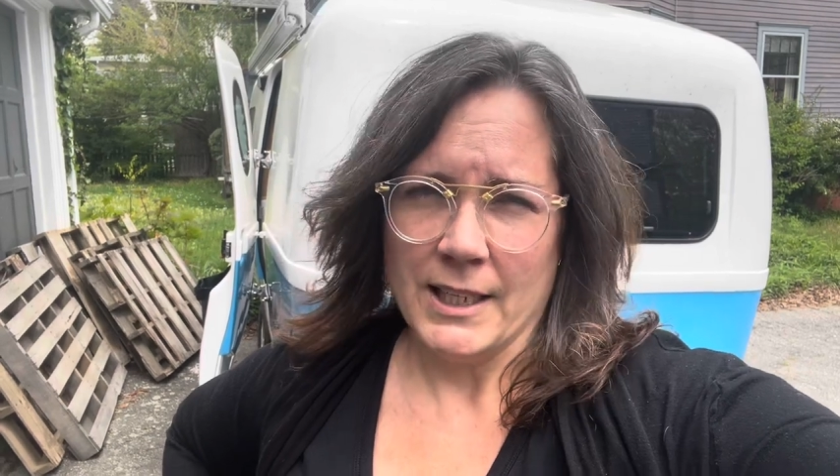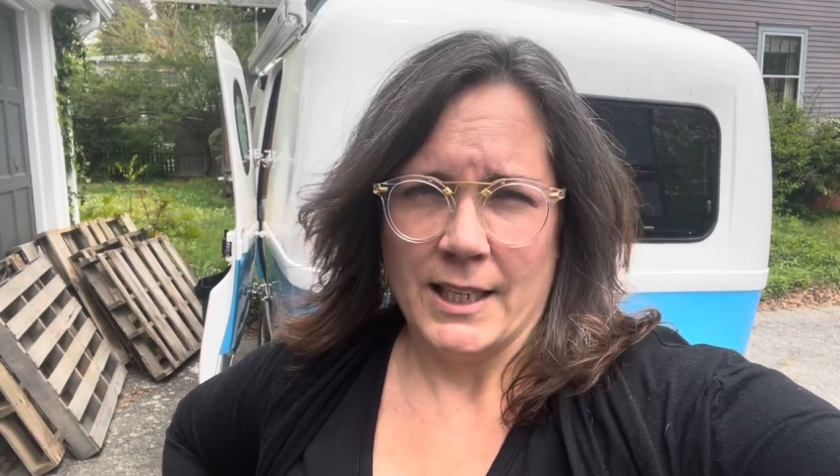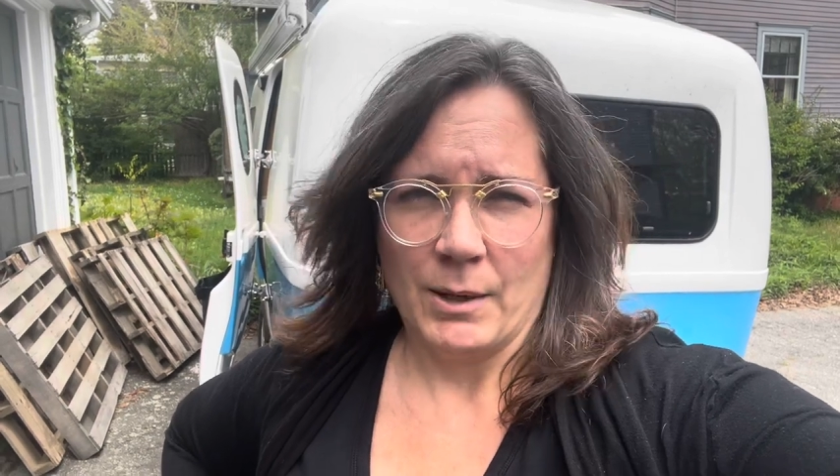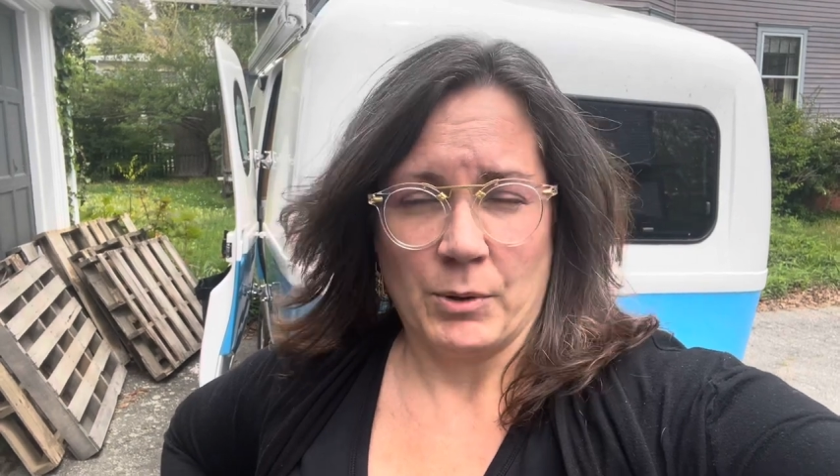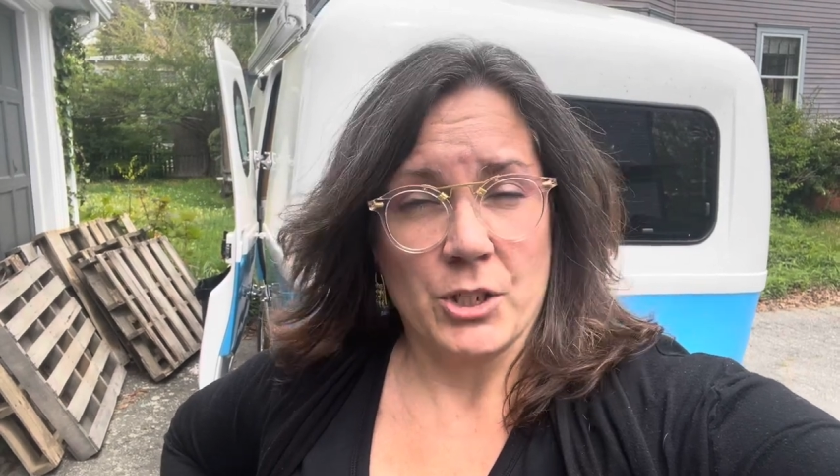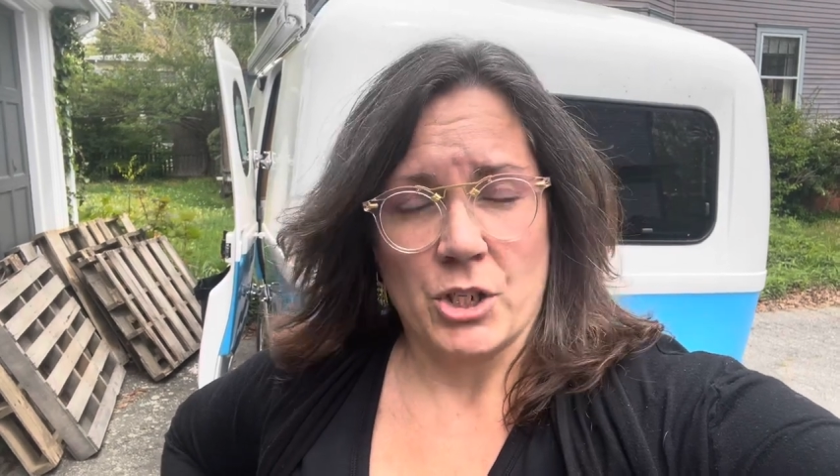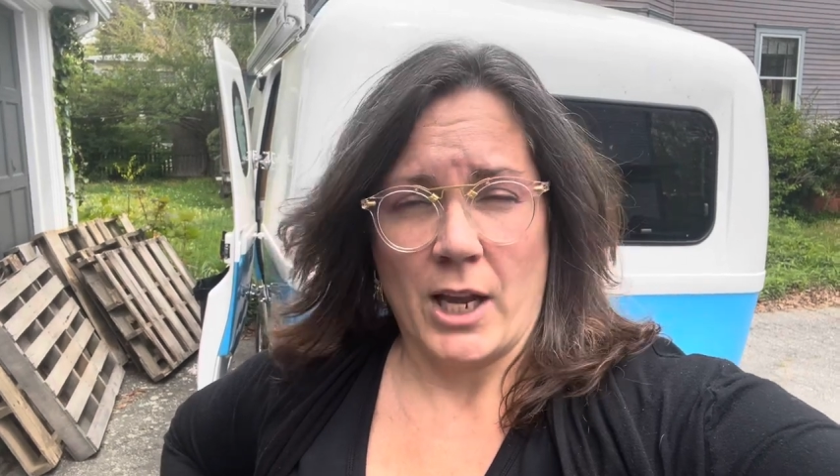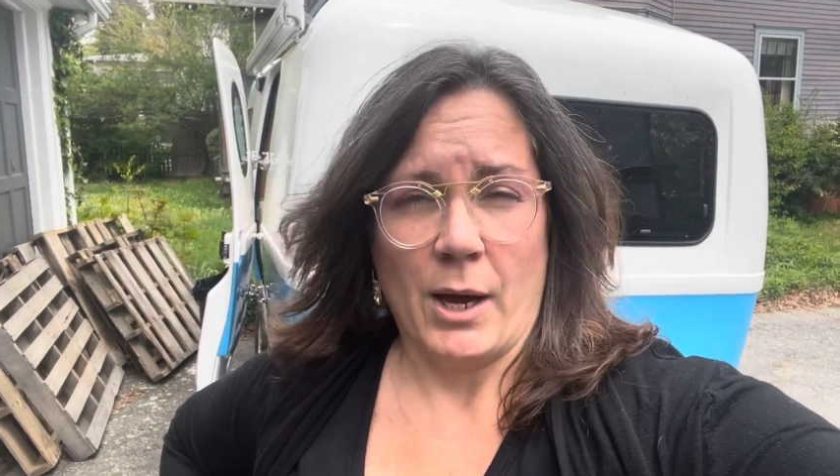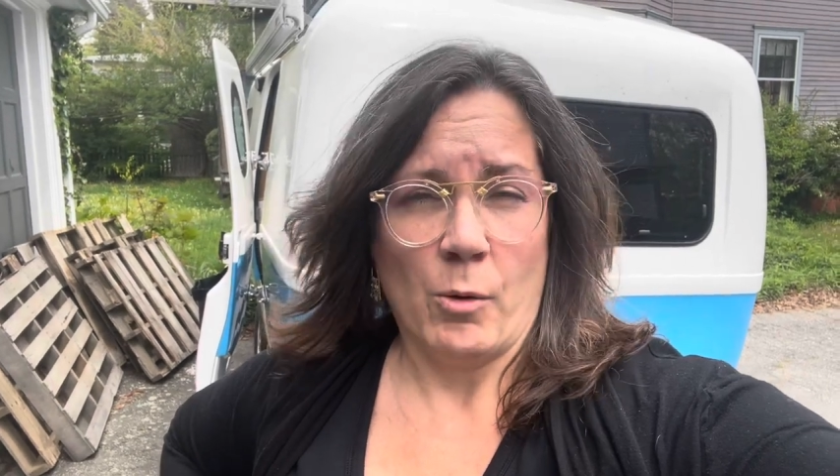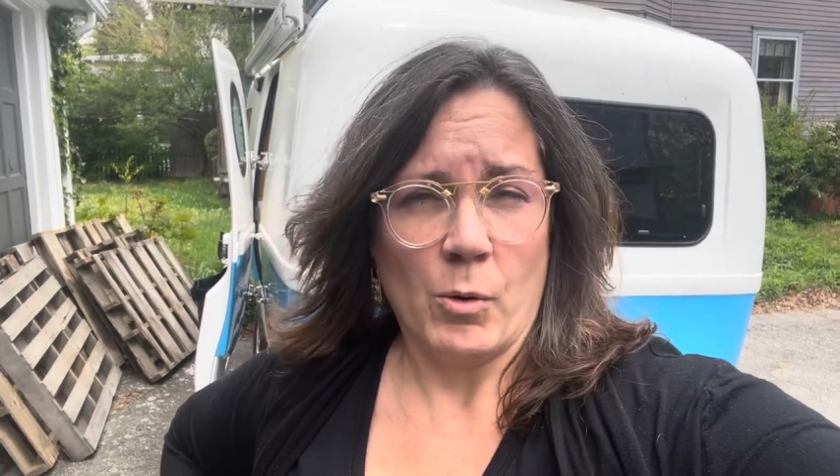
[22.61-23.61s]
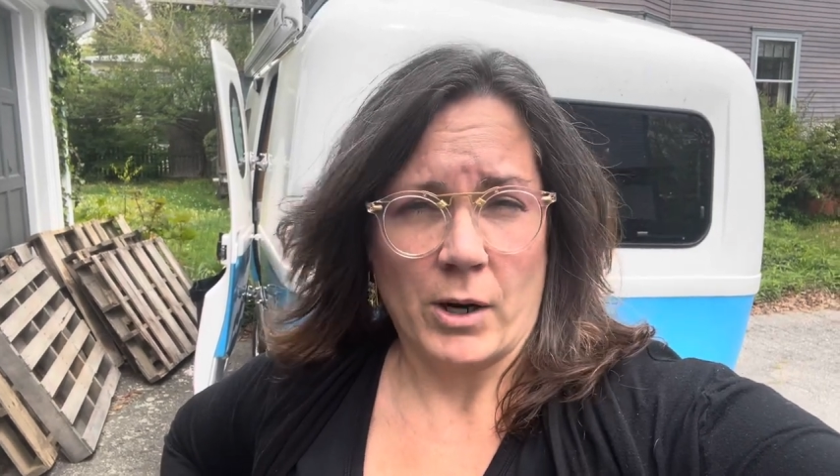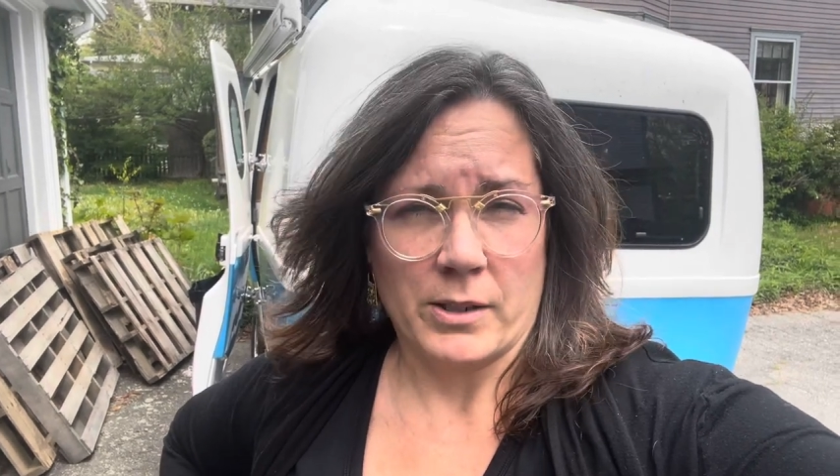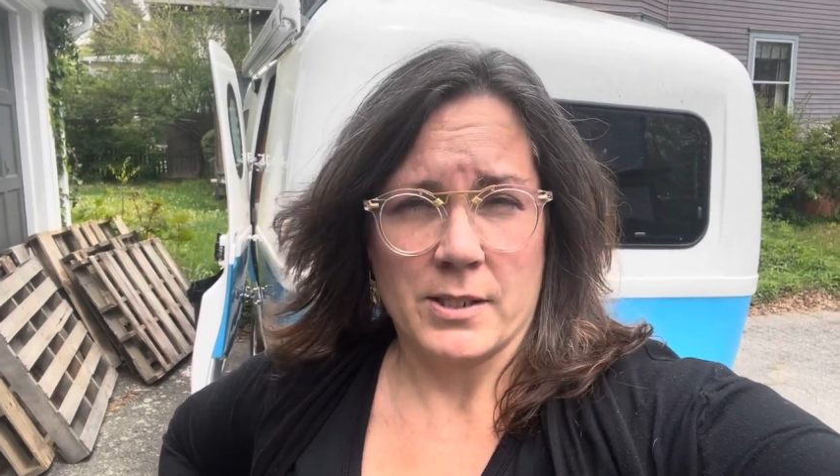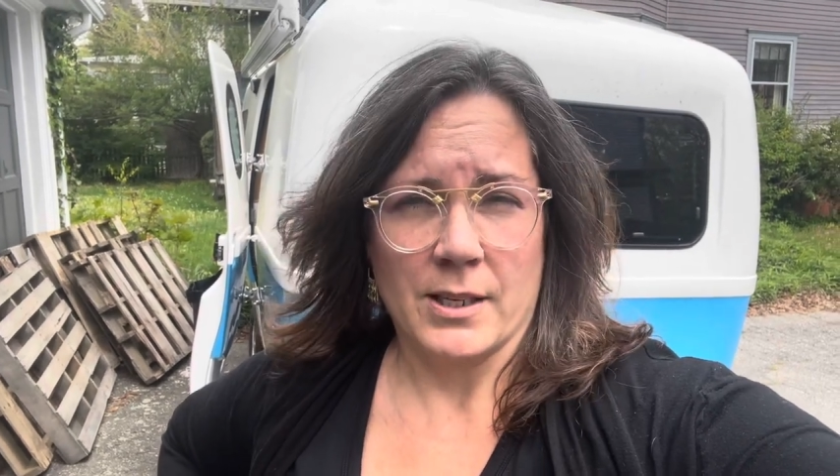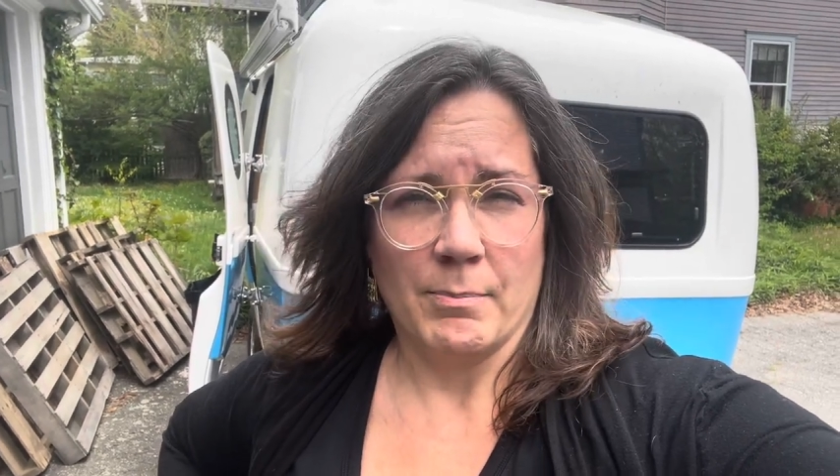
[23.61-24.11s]
And we're gonna show you how it
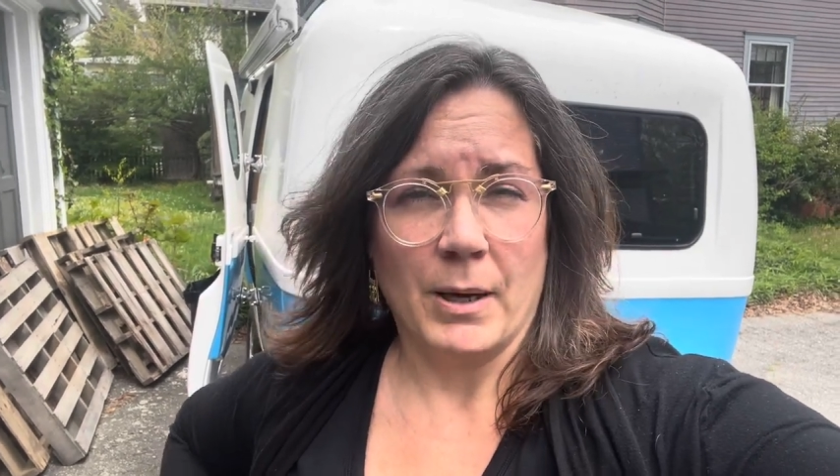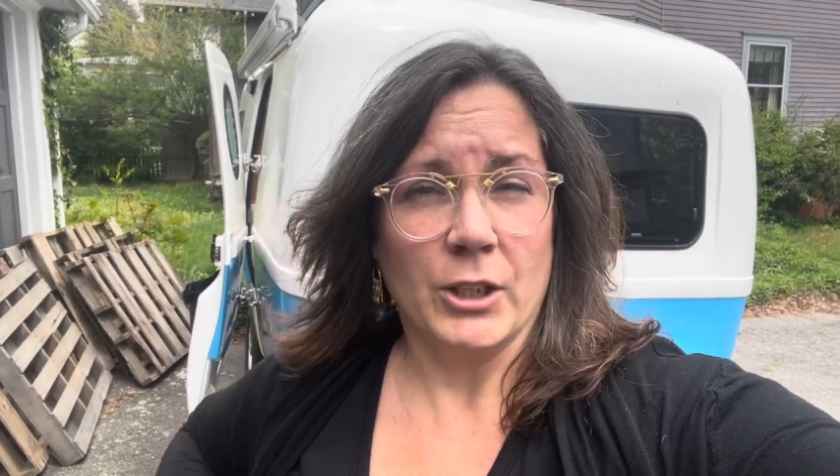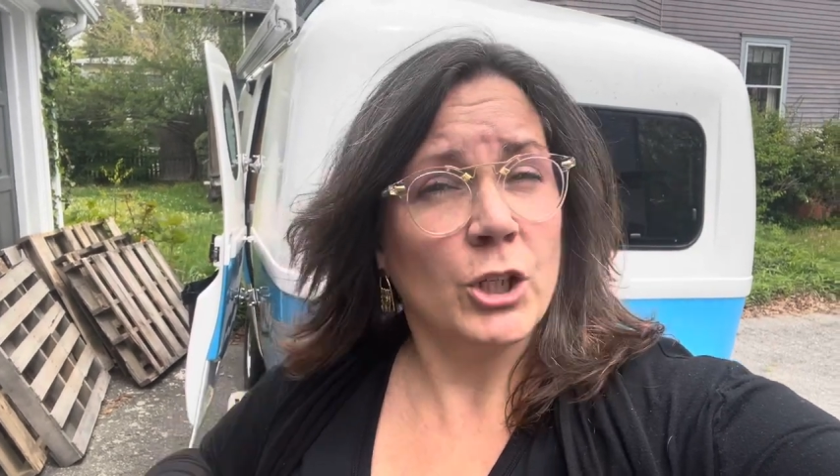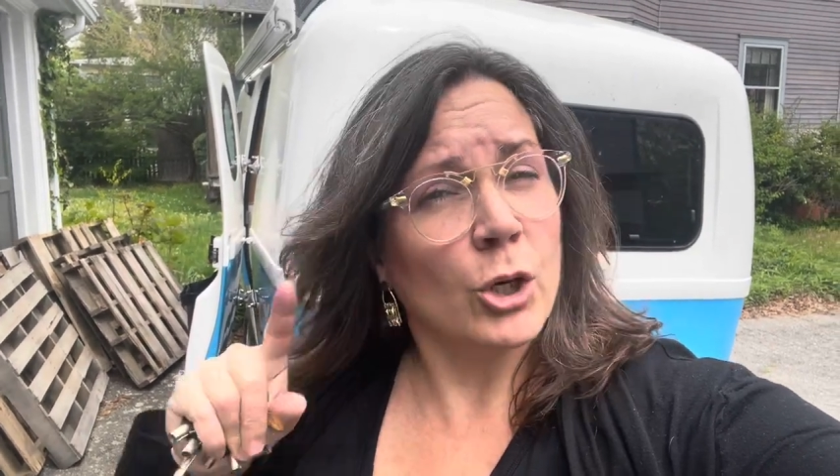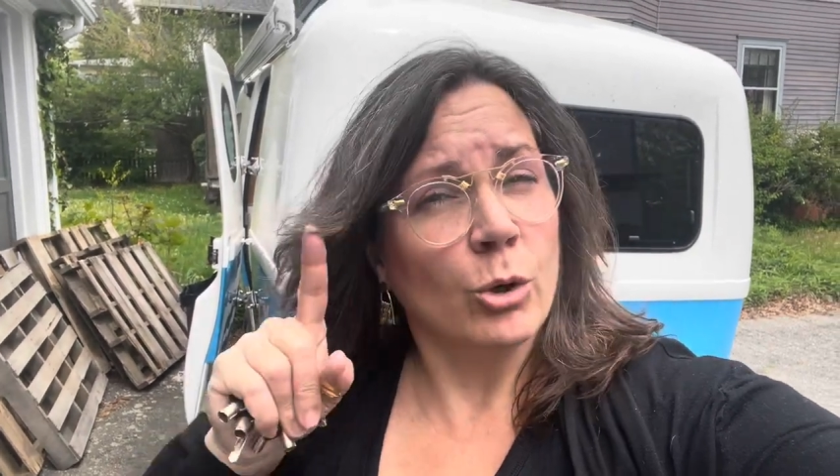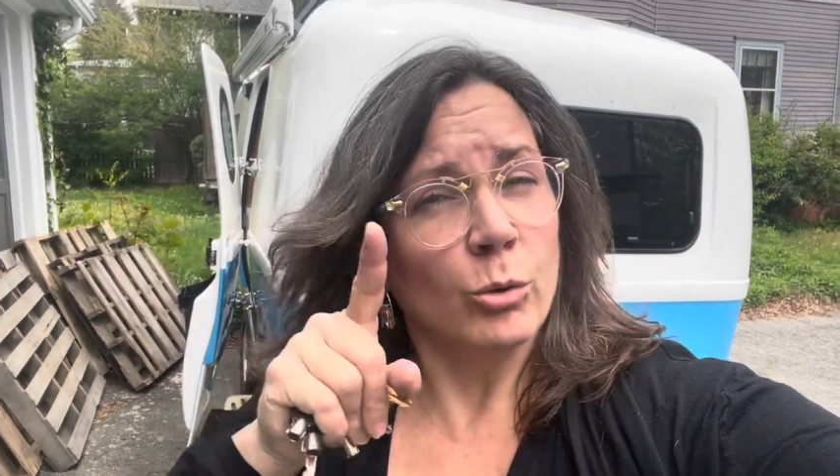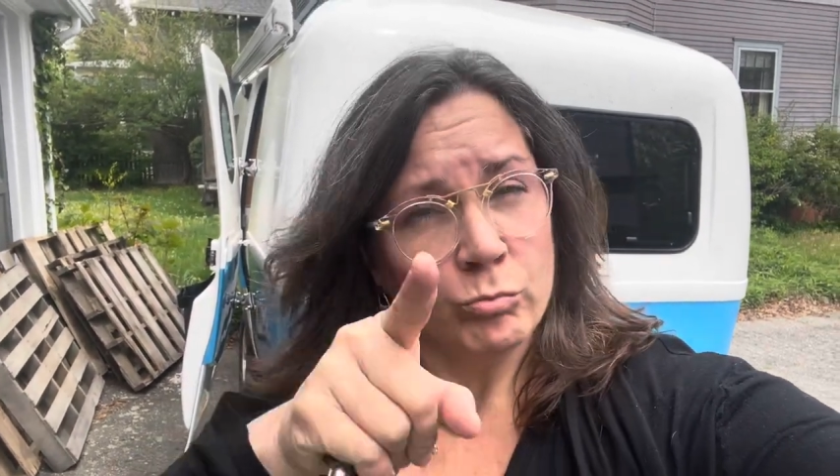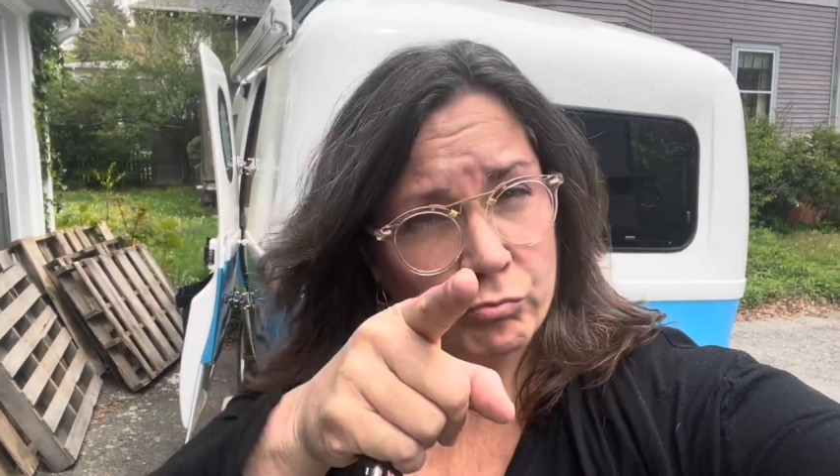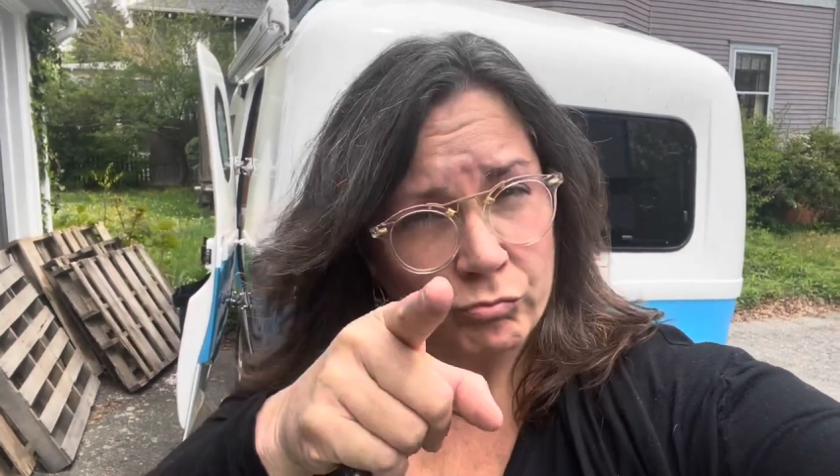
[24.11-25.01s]
works. But you